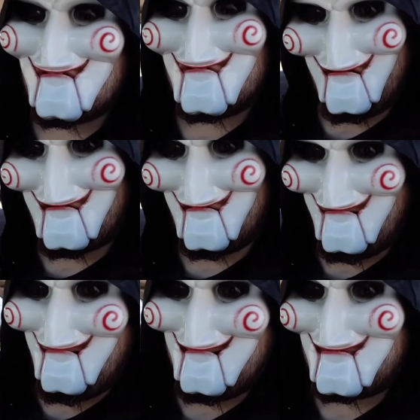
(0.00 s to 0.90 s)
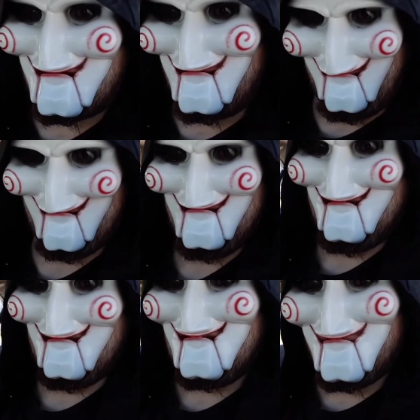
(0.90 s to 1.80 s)
The Juggalo Webcomic.
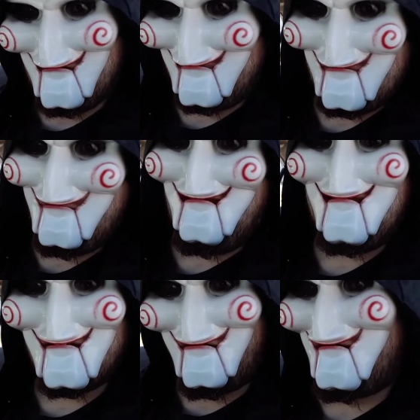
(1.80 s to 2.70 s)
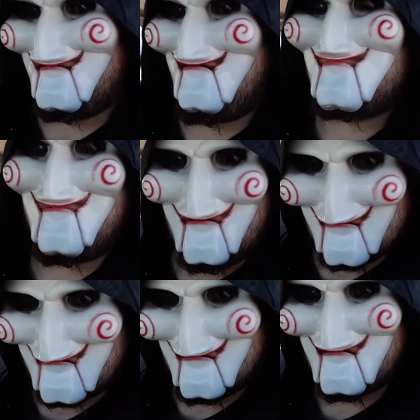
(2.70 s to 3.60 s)
And even if you hate all that
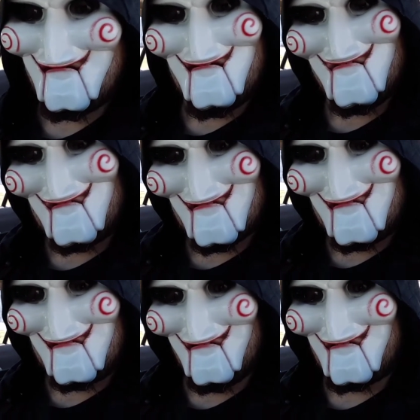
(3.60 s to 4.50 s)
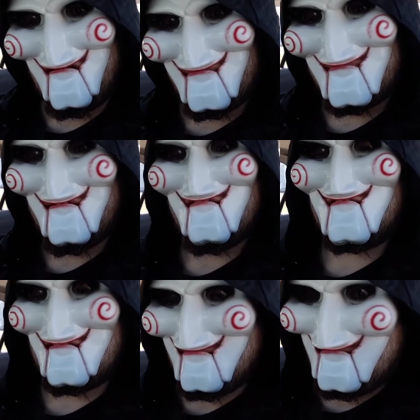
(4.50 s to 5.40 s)
bullshit, you should still come
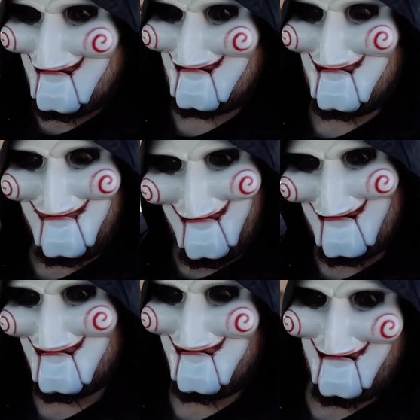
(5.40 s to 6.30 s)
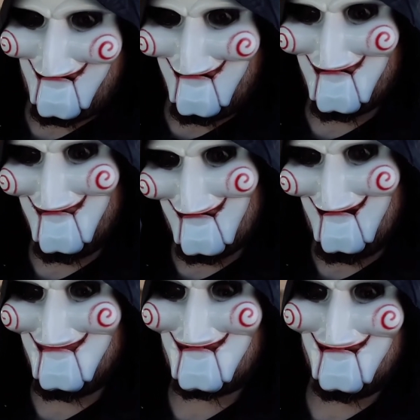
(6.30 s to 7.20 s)
see me at the fucking Dark Carnival
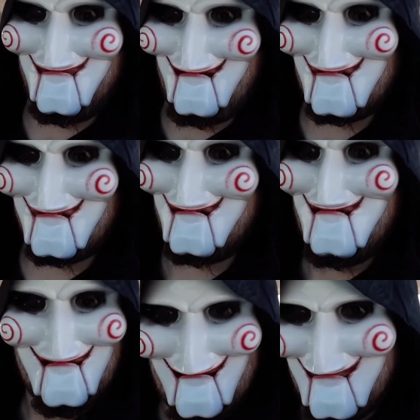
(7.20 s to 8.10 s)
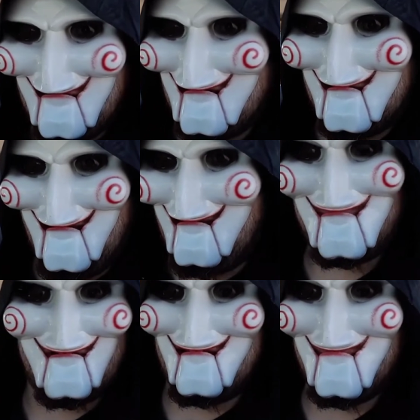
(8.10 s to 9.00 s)
Games convention. Give me a
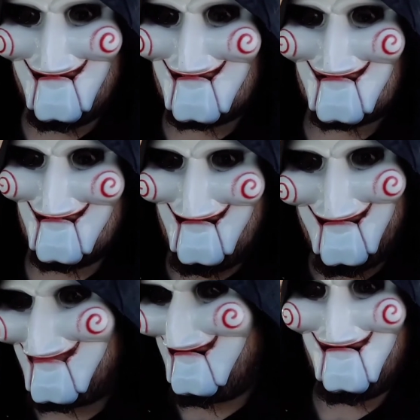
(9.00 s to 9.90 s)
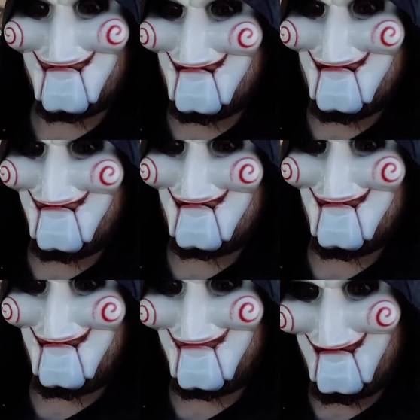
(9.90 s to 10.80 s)
dap or give me a slap. I really don't
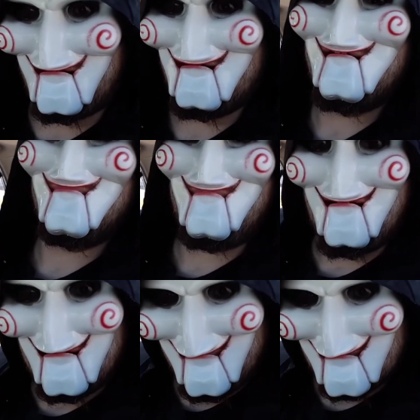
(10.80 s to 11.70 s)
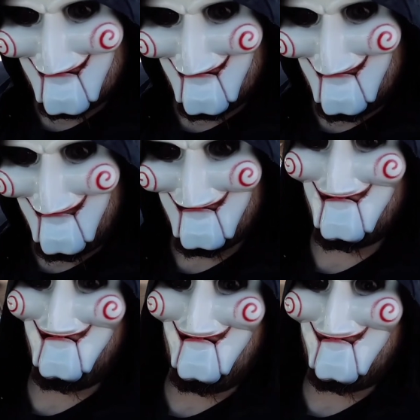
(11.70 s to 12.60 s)
give a fuck. My name is Creeper.
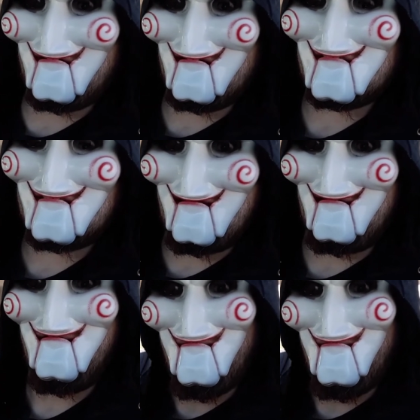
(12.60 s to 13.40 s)
Y'all have a nice day.